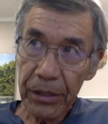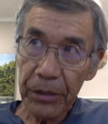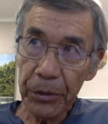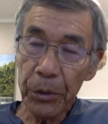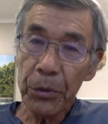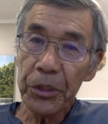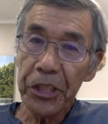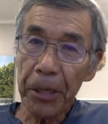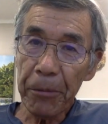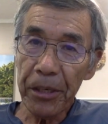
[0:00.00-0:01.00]
Google
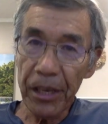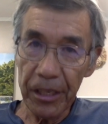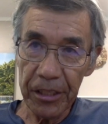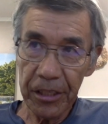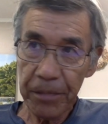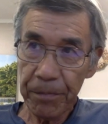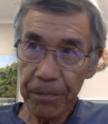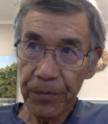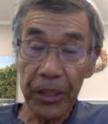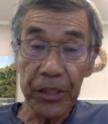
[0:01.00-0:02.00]
Gemini's
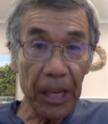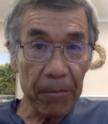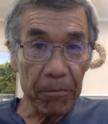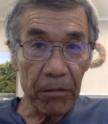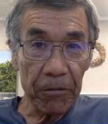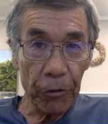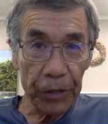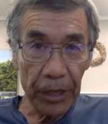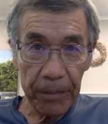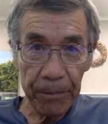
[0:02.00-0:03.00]
example for that.